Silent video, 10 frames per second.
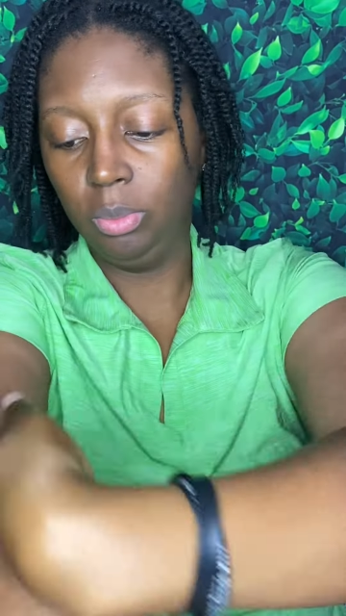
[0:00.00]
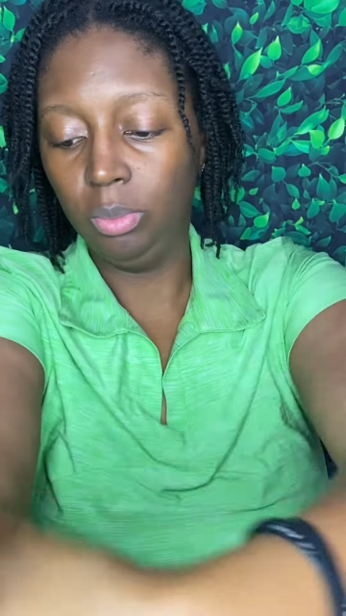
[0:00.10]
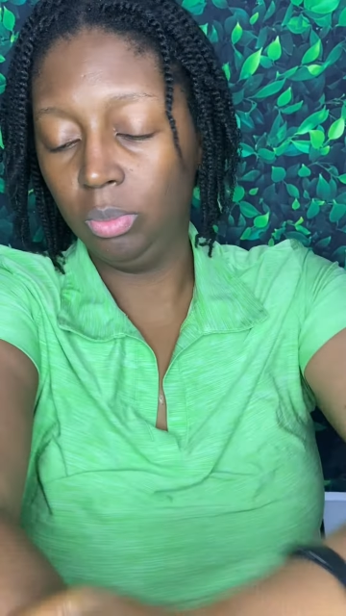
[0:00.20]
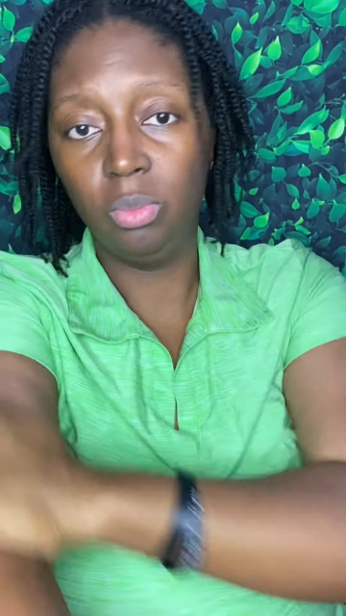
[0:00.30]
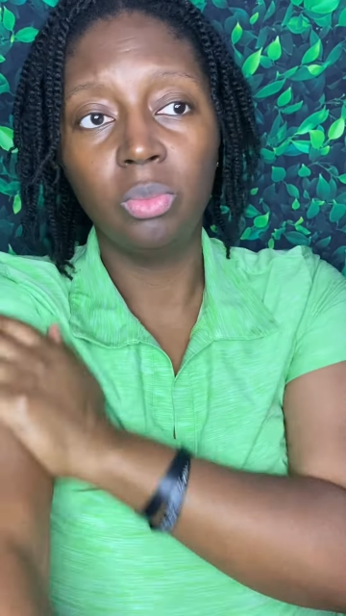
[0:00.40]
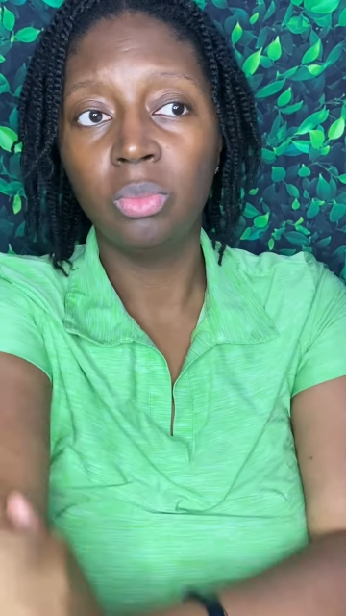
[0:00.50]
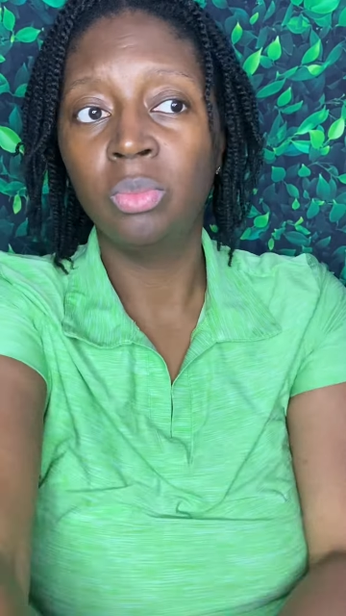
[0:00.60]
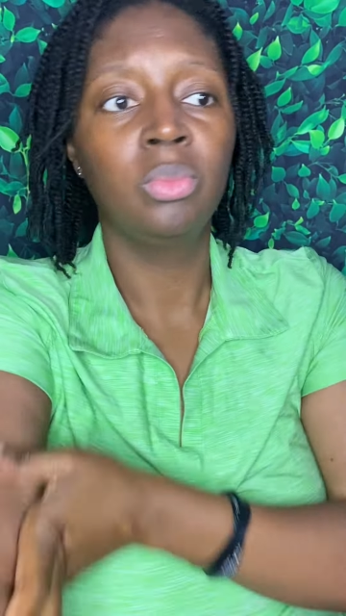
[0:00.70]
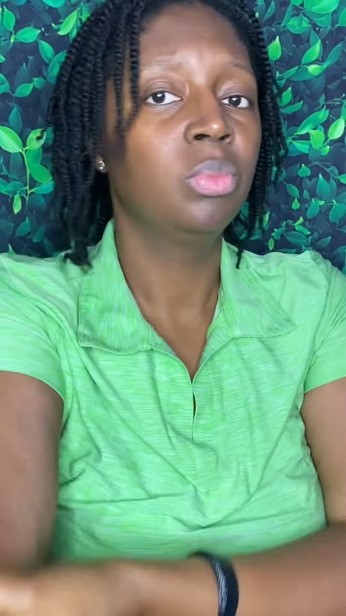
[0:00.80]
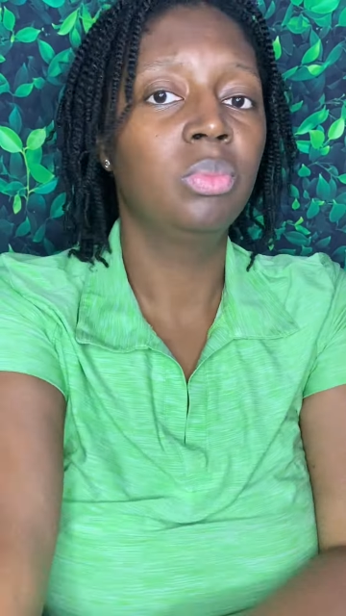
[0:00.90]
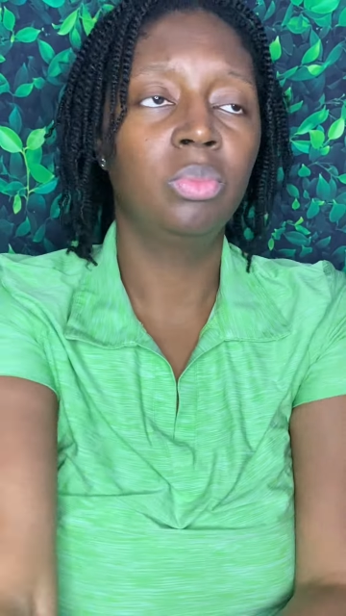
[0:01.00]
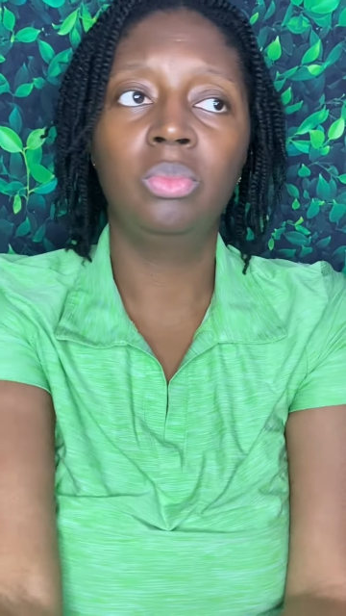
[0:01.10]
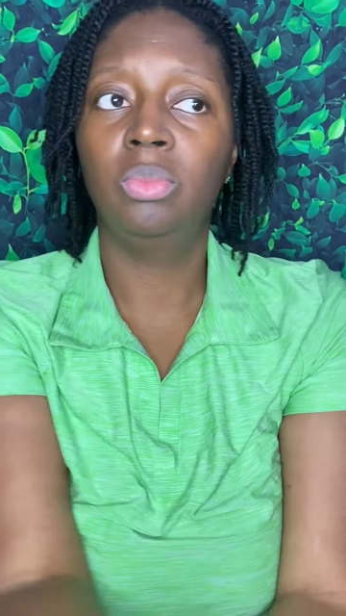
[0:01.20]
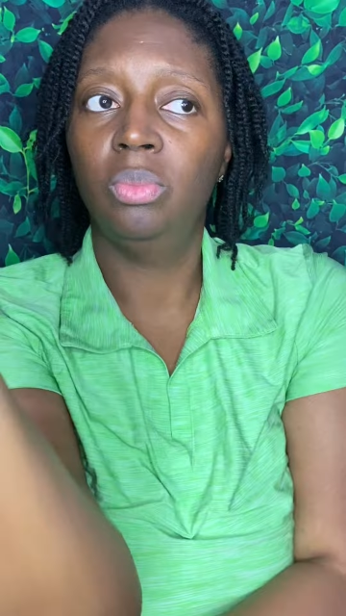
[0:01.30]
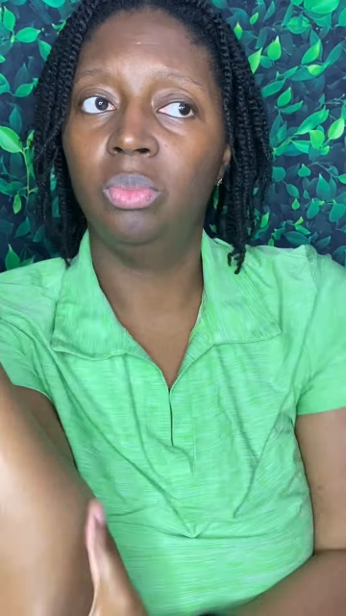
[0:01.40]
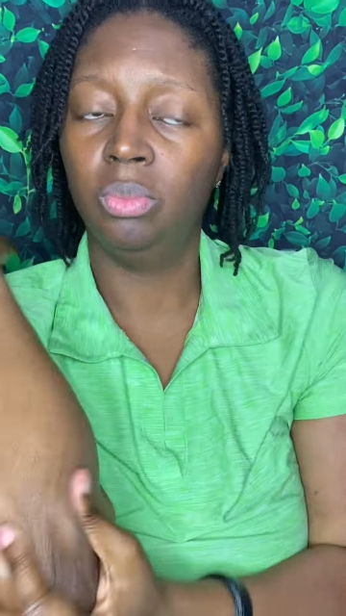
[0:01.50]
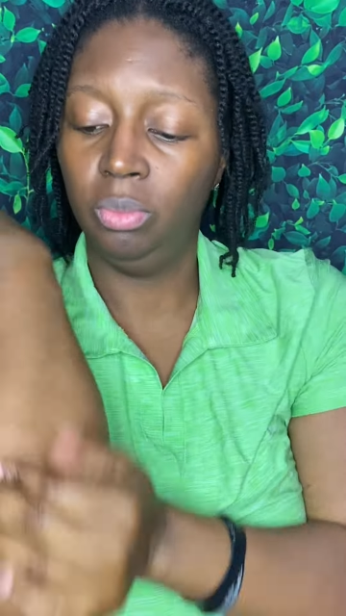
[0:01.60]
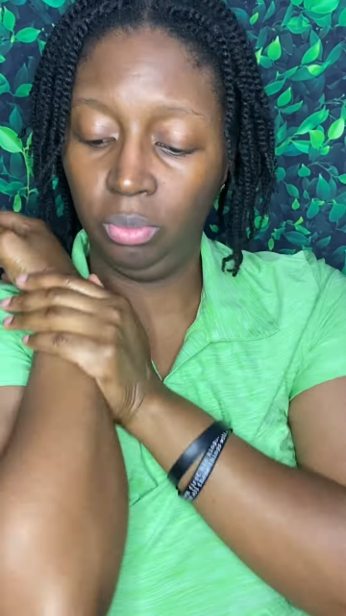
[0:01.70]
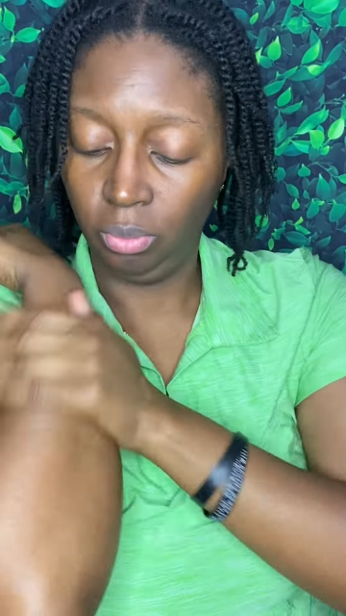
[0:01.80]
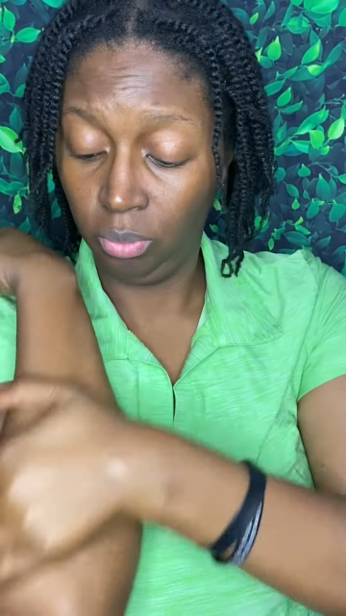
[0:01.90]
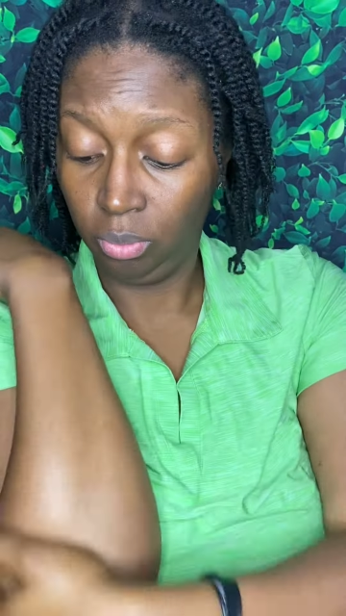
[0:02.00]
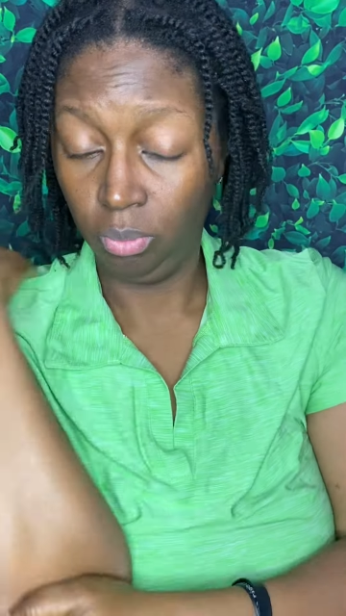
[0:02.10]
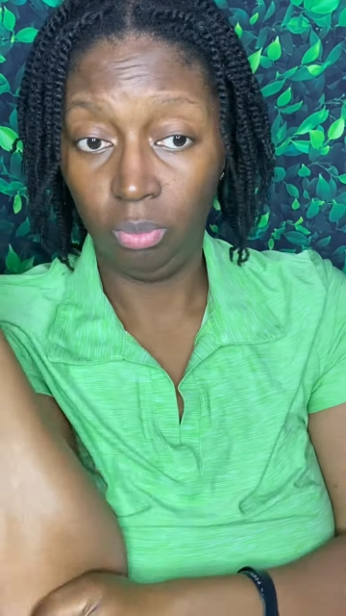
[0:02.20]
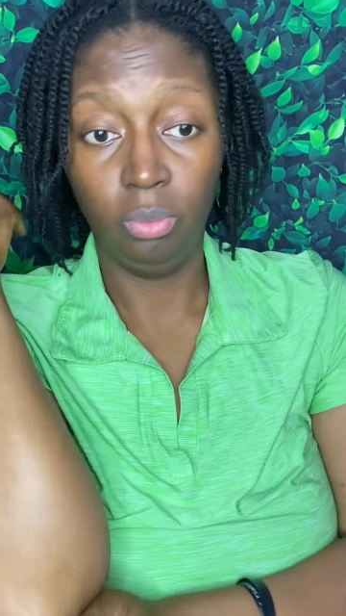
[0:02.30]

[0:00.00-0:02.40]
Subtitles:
your skin as well if it was to get on